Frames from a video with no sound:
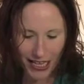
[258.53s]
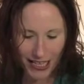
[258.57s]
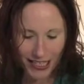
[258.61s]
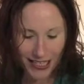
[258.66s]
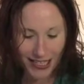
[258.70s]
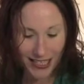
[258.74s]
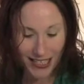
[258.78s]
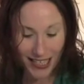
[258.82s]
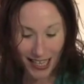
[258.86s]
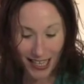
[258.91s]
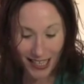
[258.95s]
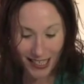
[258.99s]

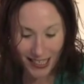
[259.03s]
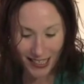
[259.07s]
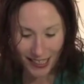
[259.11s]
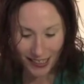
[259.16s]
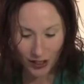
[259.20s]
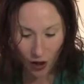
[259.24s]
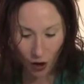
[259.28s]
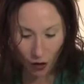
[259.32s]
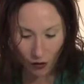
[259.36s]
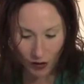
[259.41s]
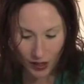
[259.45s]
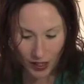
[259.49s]
sending
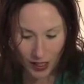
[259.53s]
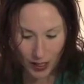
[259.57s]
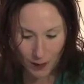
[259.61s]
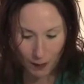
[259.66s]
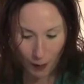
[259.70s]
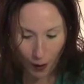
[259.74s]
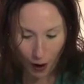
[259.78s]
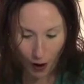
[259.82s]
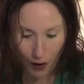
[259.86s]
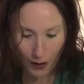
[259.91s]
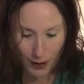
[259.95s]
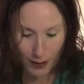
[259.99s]
the orange
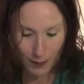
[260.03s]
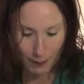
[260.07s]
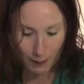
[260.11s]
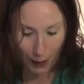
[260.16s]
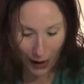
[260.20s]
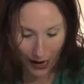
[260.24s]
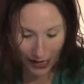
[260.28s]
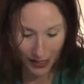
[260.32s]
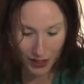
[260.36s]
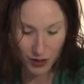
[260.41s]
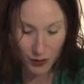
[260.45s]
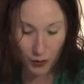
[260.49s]
sparks
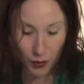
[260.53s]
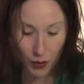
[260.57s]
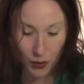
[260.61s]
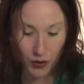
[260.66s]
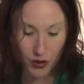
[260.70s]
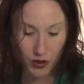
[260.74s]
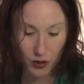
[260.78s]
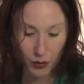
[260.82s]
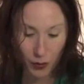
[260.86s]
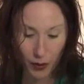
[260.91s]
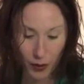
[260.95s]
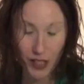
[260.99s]
back
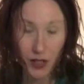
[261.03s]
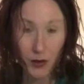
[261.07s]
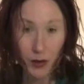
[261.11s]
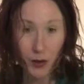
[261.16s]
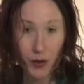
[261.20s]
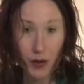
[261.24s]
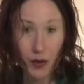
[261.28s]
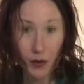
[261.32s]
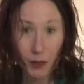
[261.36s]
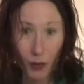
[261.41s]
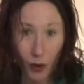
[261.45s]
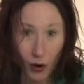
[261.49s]
towards the witch
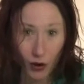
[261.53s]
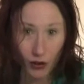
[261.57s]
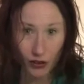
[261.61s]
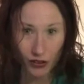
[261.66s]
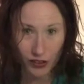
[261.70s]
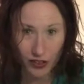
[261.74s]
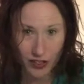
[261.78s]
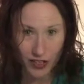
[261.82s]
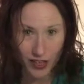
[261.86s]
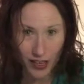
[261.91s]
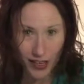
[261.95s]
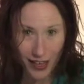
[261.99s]
with the
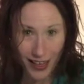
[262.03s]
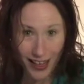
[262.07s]
wand.